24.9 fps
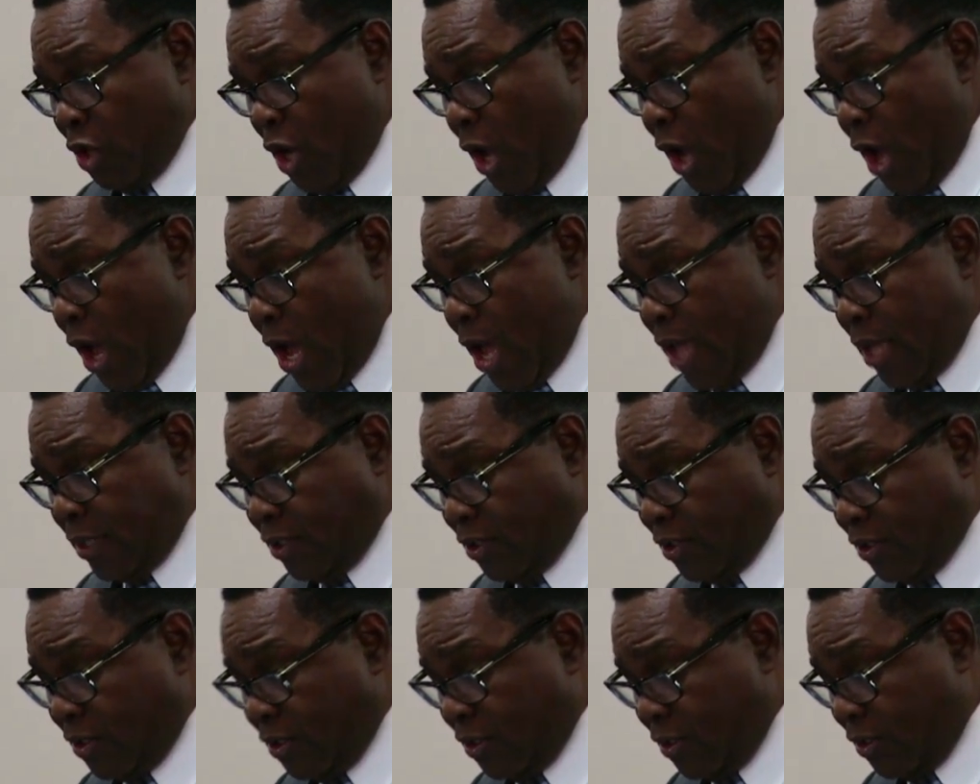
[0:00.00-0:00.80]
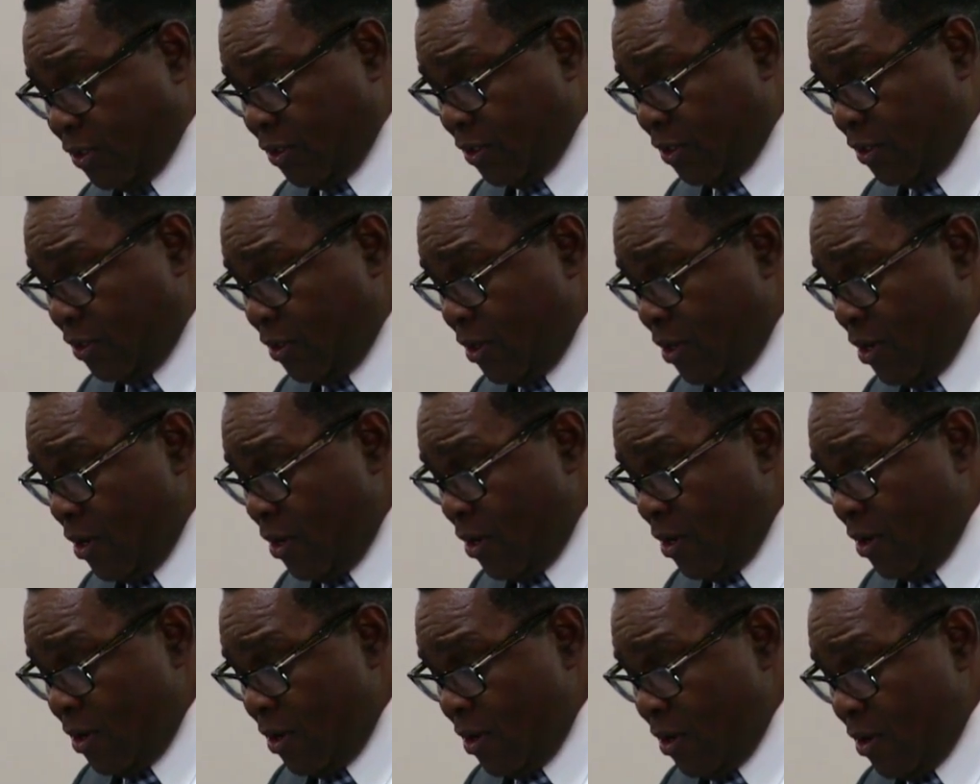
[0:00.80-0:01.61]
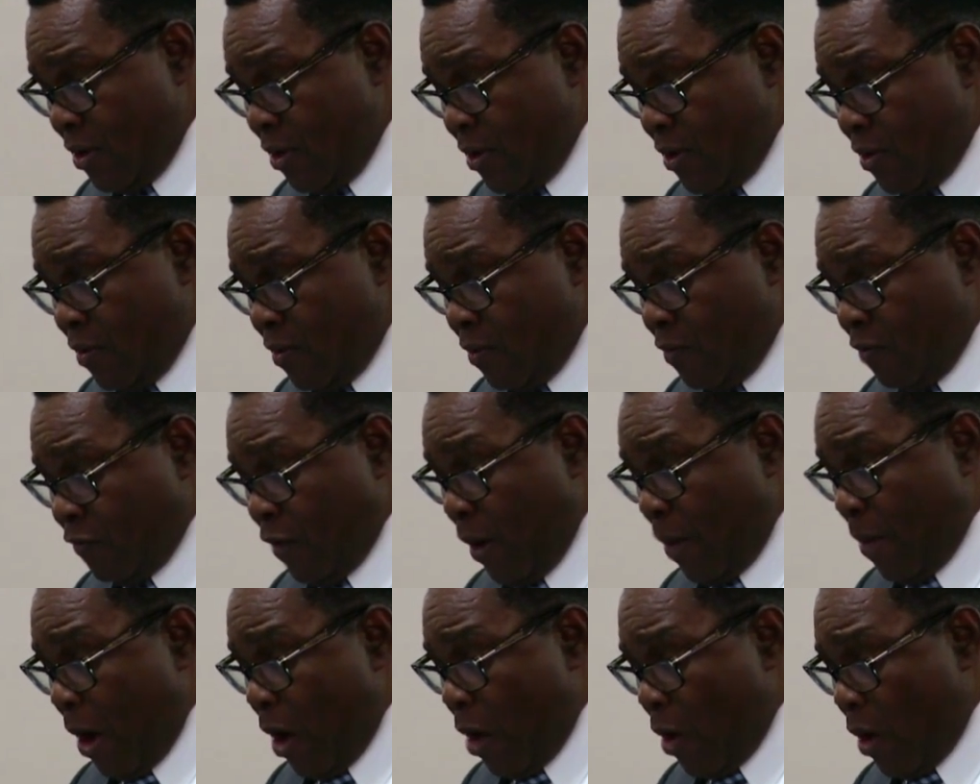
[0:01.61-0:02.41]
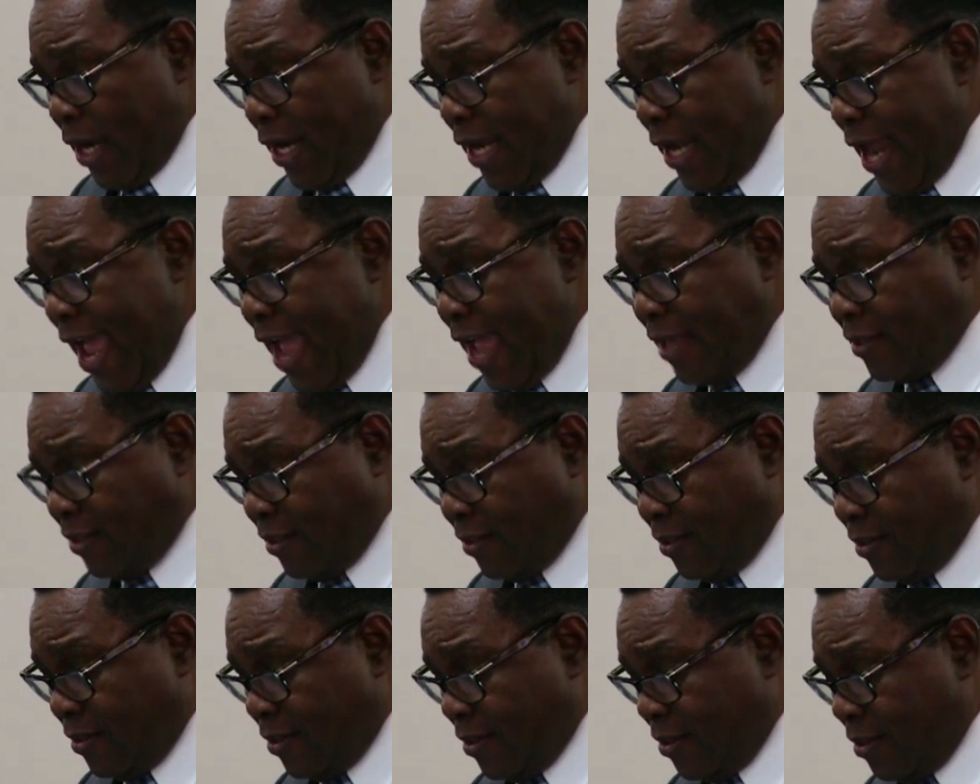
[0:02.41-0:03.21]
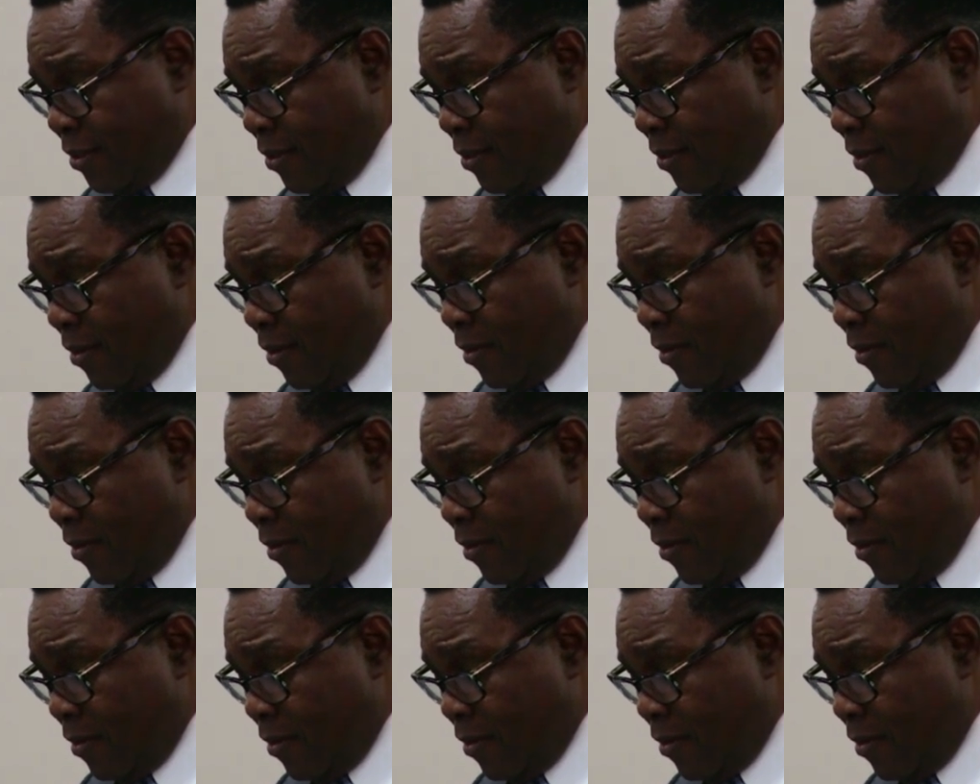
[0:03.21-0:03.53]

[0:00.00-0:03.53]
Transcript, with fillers: us from our nest,